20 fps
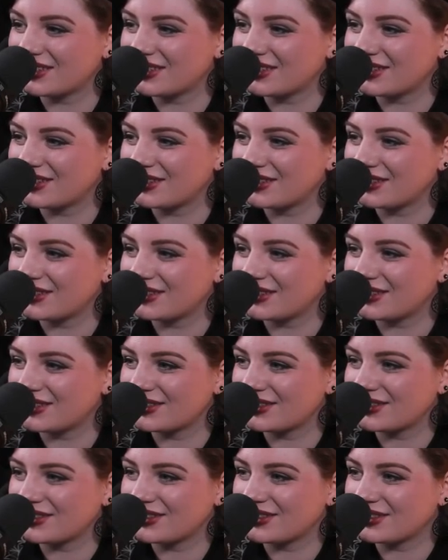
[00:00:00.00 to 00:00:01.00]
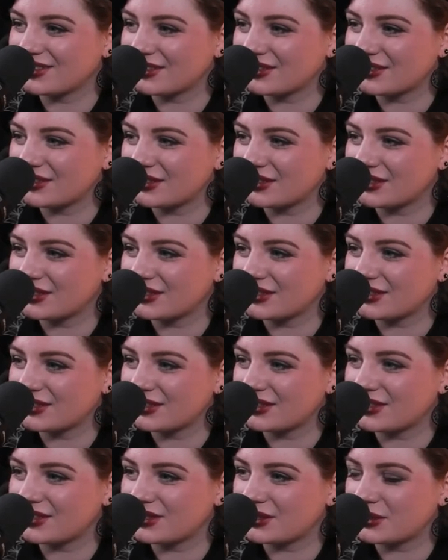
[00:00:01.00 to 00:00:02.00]

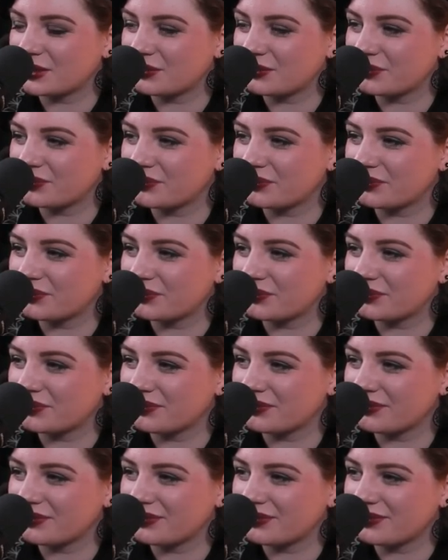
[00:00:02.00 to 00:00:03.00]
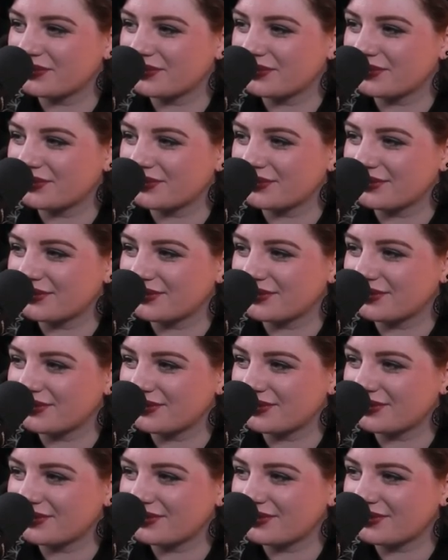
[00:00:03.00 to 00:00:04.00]

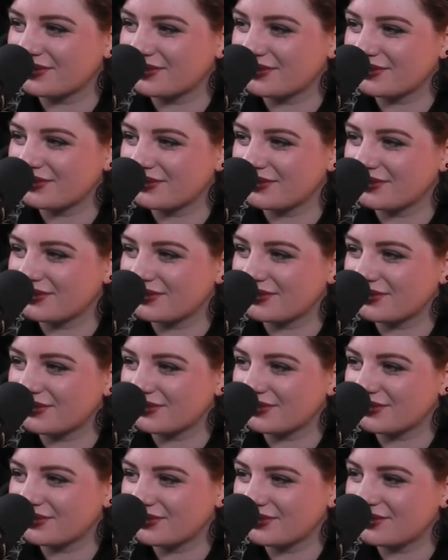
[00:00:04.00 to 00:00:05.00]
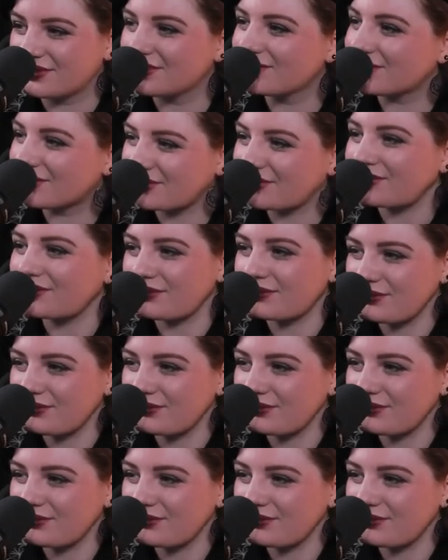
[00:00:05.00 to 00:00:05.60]
The person shown says nothing.